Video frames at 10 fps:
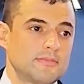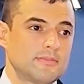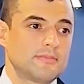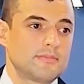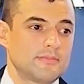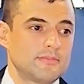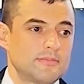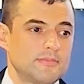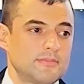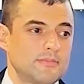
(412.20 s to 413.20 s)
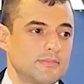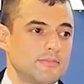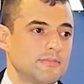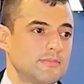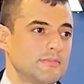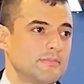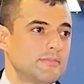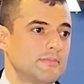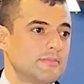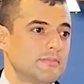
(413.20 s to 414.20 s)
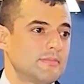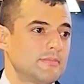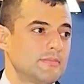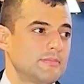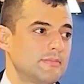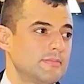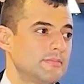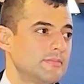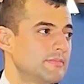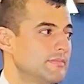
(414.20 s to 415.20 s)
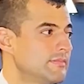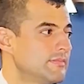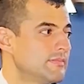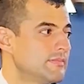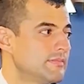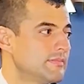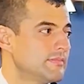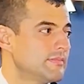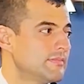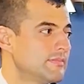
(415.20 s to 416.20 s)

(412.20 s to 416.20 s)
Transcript: (not speaking)